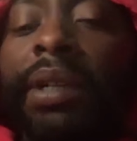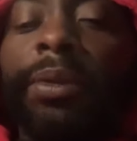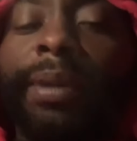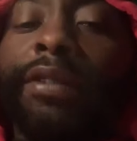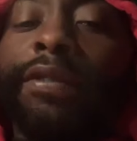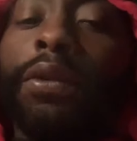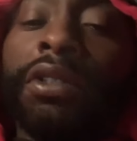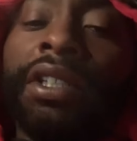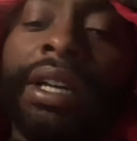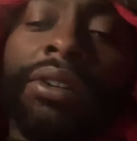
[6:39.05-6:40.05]
up about
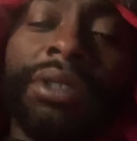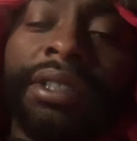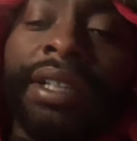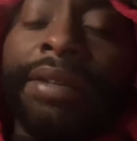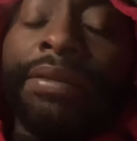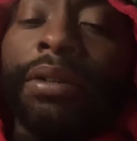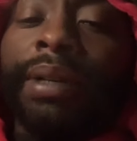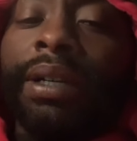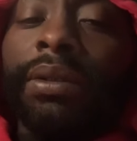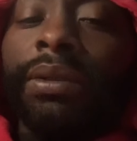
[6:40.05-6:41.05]
14 hours a day for
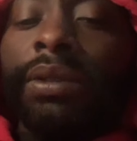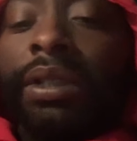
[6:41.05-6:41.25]
about